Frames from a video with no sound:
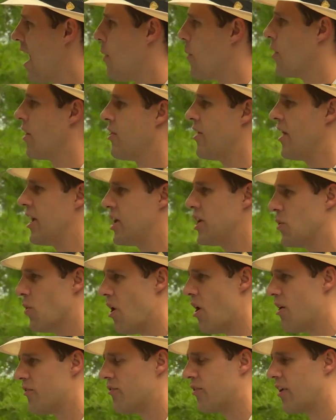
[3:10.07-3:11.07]
I want to thank you
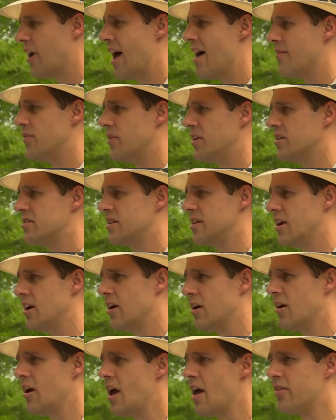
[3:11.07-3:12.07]
all for having us
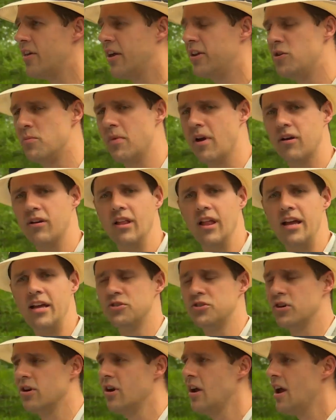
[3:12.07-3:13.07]
here. Thank you, Mayor
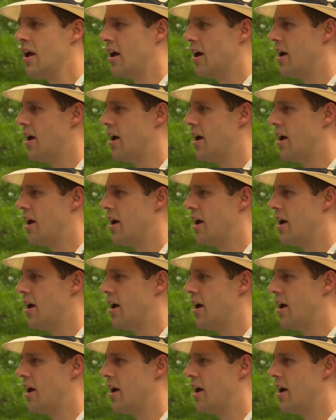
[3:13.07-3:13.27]
Glaser.